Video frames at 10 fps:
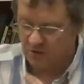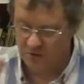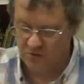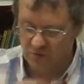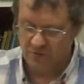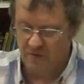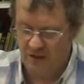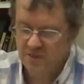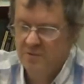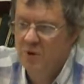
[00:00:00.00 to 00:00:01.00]
So it's sort of
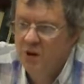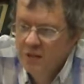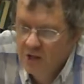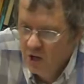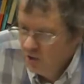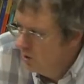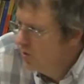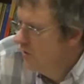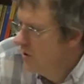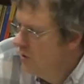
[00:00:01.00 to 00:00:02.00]
undermining a
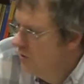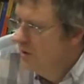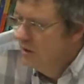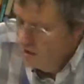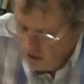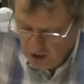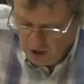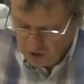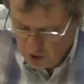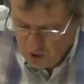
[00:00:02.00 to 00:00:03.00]
lot of those
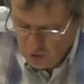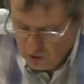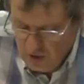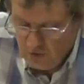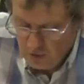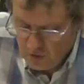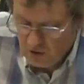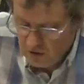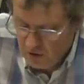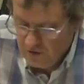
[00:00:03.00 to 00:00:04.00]
notional things, because a
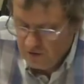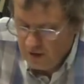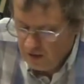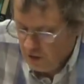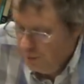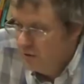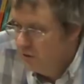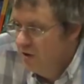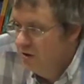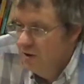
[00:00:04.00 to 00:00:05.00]
lot of economic
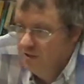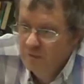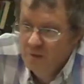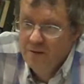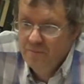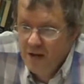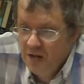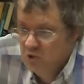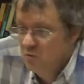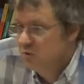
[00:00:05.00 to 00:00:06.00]
theory is about
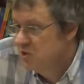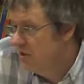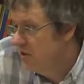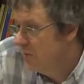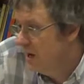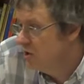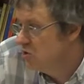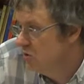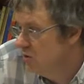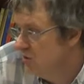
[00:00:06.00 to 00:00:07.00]
marginal returns,
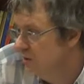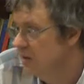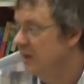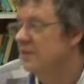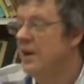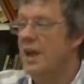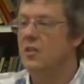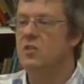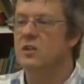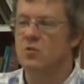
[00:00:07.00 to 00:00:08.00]
marginal utility,
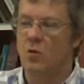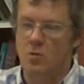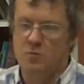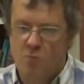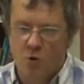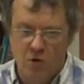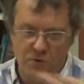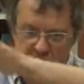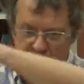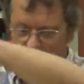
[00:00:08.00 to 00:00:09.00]
and things all
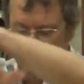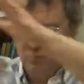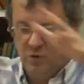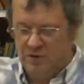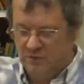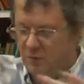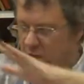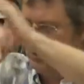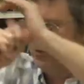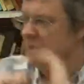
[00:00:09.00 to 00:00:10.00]
morph into this
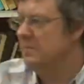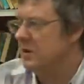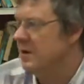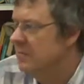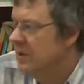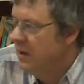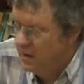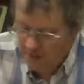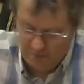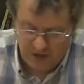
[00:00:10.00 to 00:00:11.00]
wonderful equilibrium.
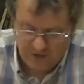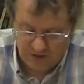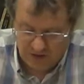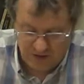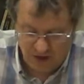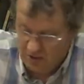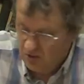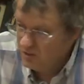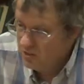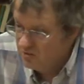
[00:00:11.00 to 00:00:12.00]
And basically, a
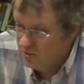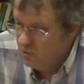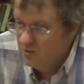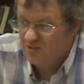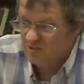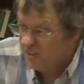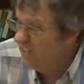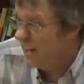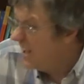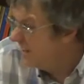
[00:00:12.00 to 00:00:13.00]
lot of goods
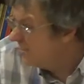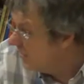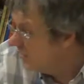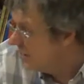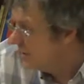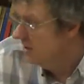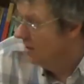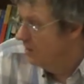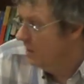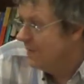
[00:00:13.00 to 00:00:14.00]
really aren't like that.
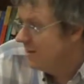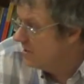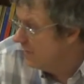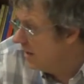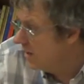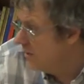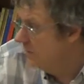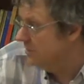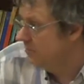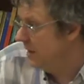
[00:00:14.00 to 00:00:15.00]
Maybe
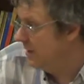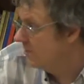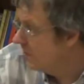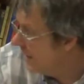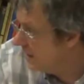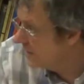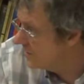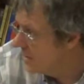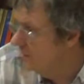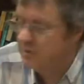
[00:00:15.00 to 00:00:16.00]
tomatoes at Paddy's markets
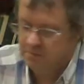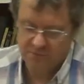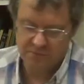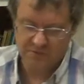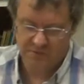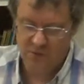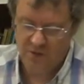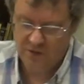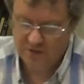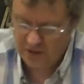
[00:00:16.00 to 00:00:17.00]
are, but few
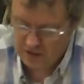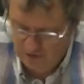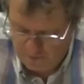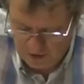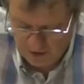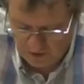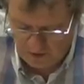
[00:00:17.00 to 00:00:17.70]
things actually fit into